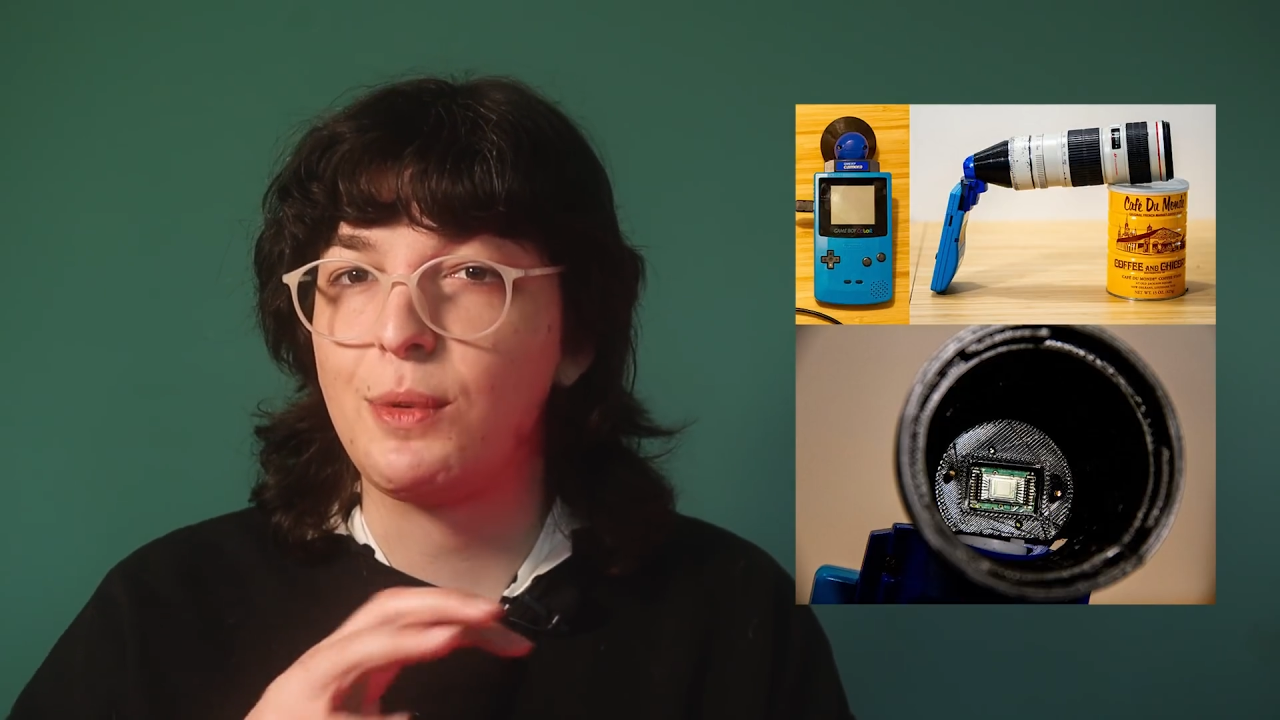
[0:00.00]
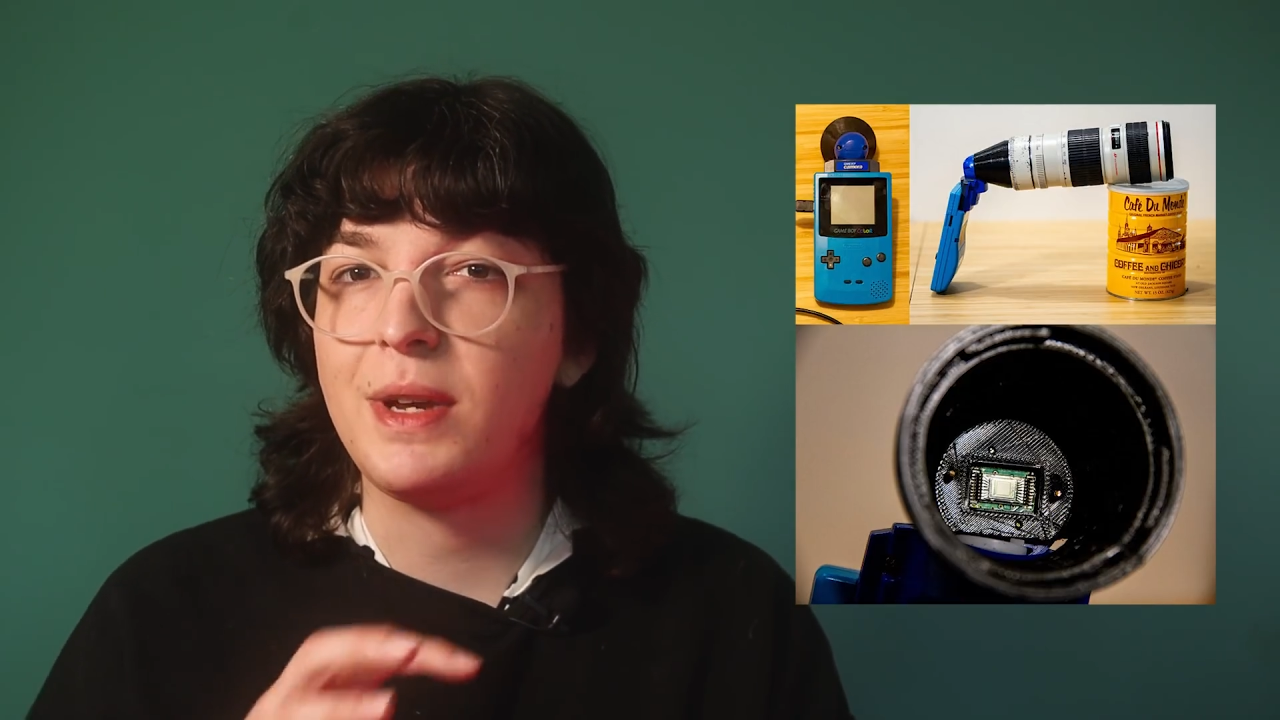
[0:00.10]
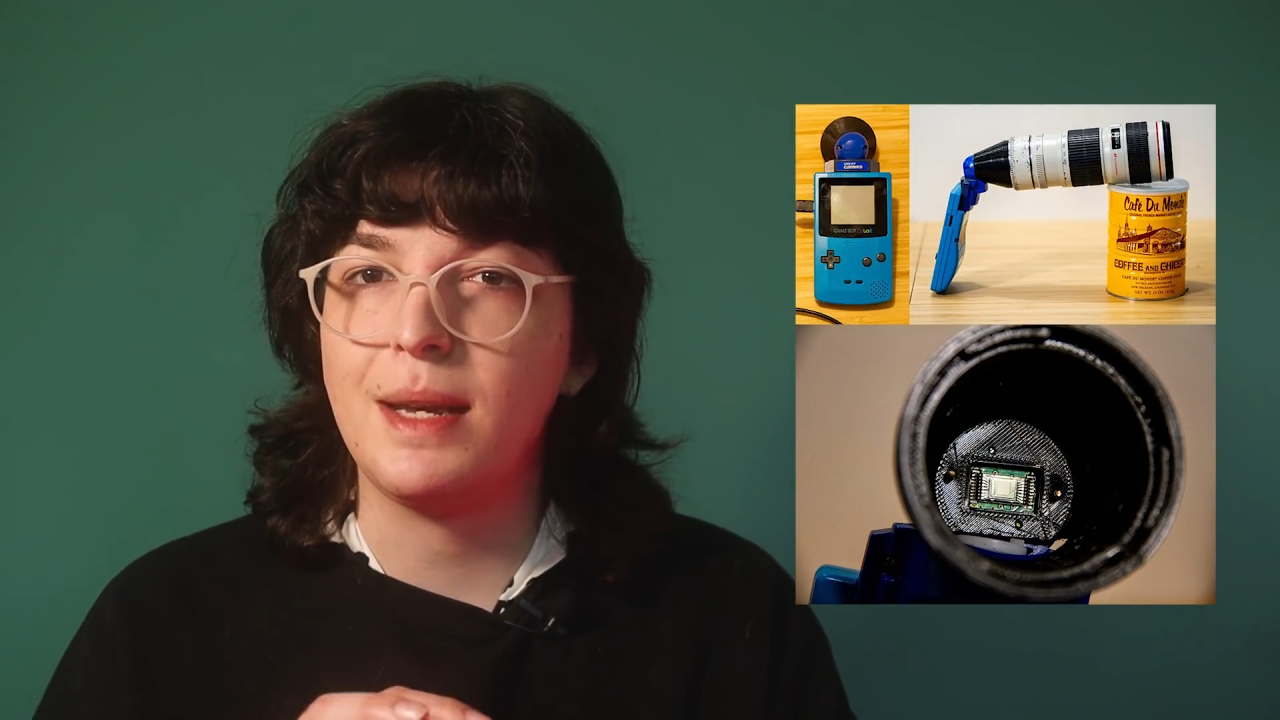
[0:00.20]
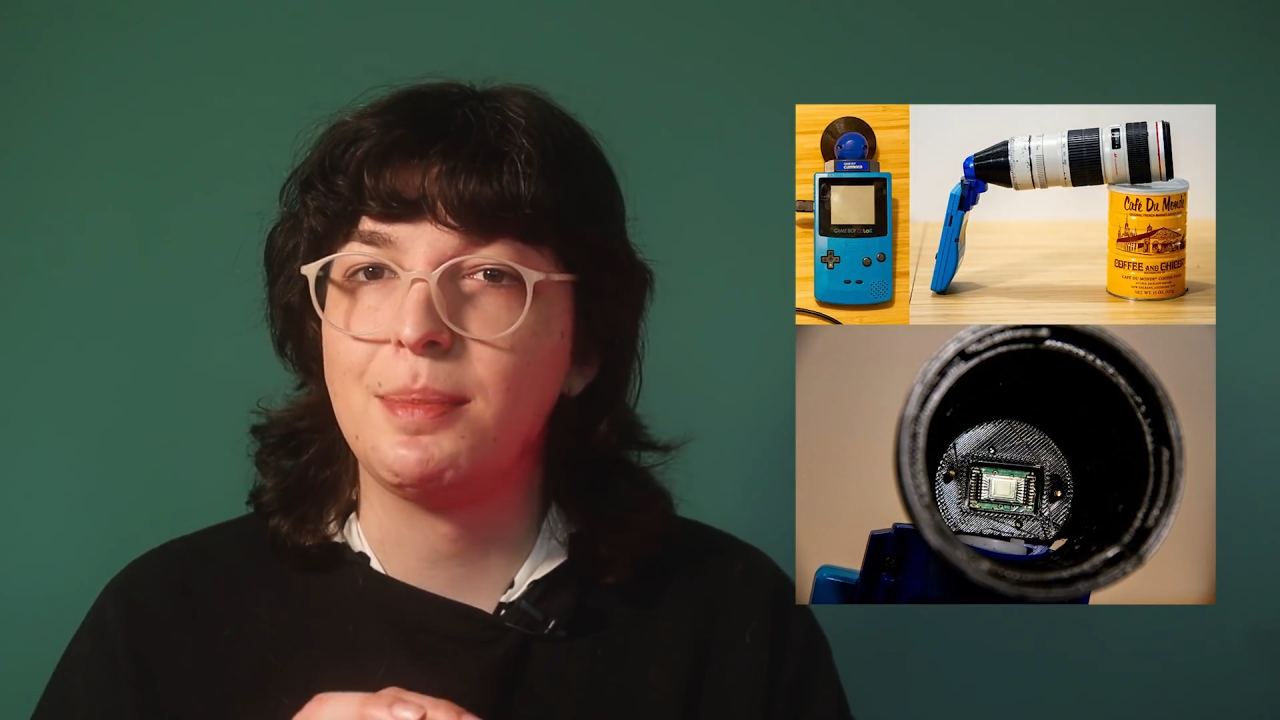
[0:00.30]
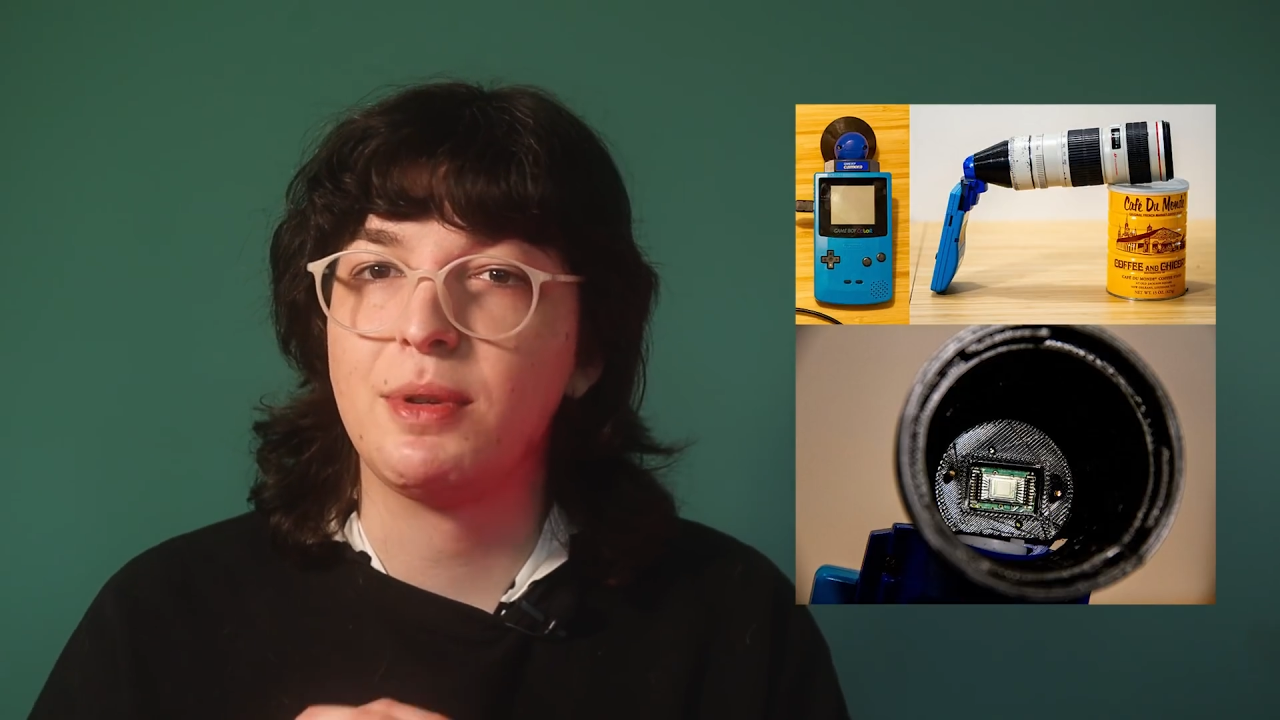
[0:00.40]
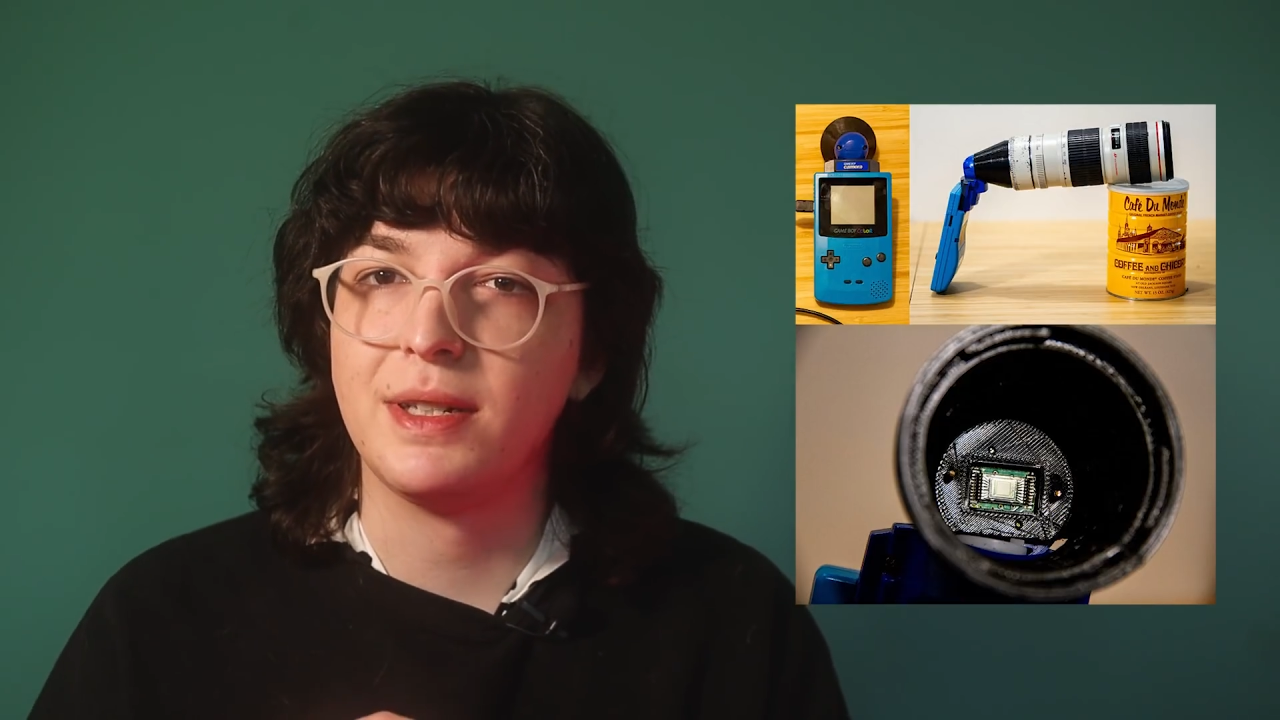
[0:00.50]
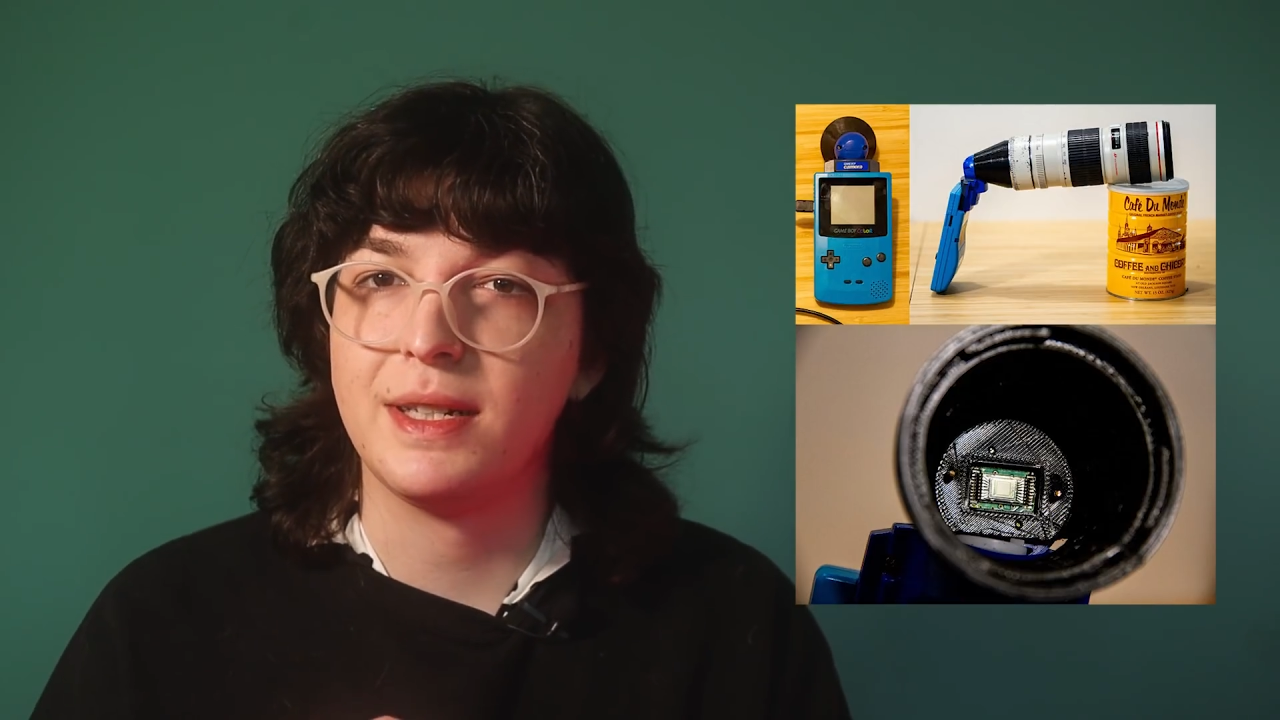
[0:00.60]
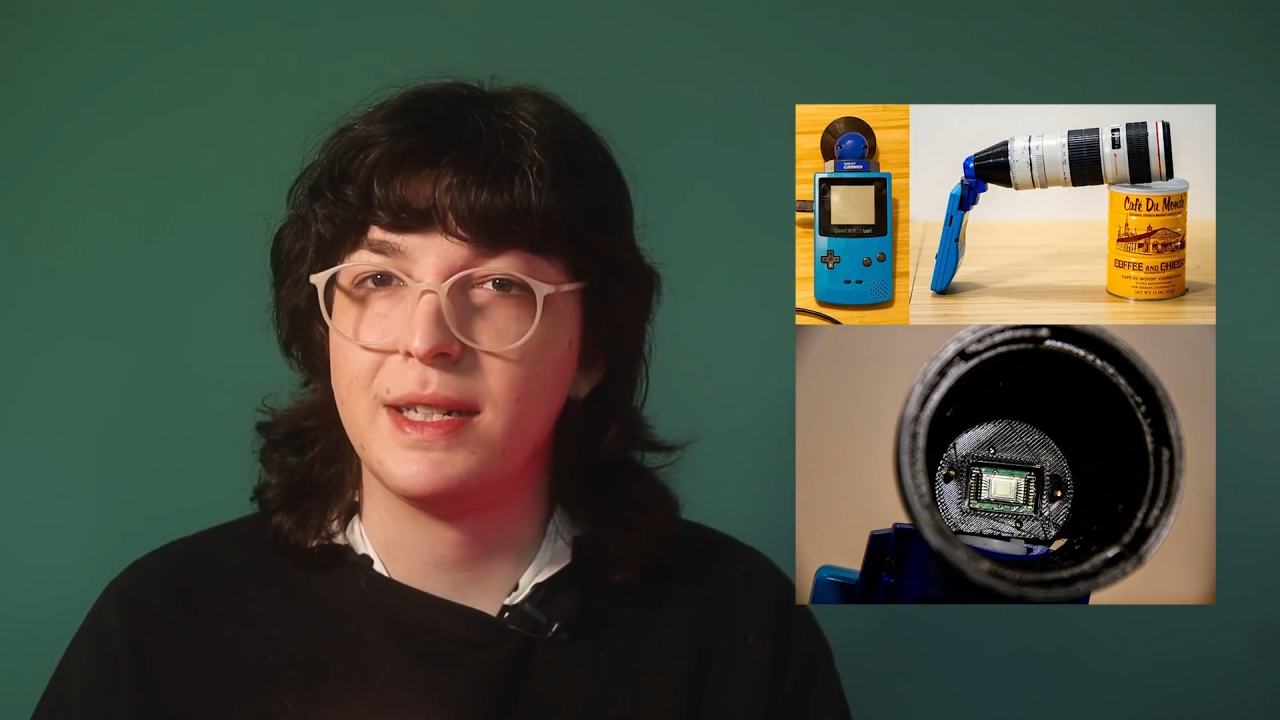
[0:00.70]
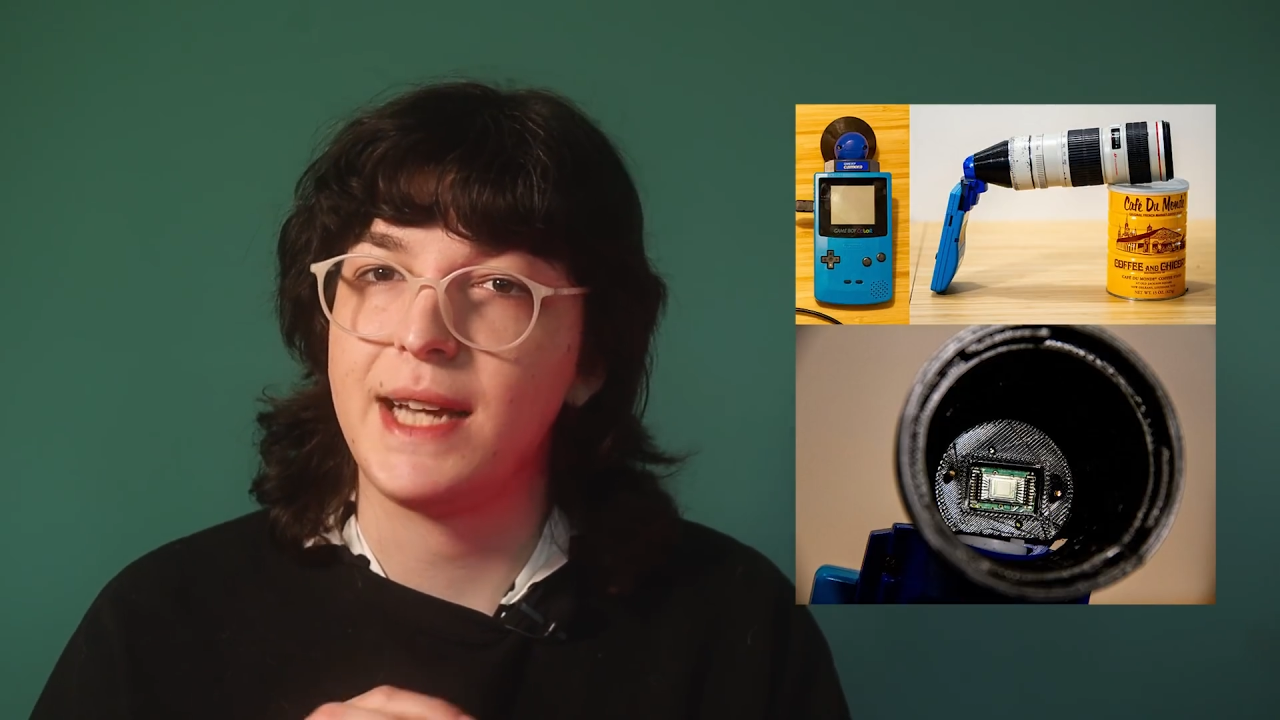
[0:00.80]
3D printed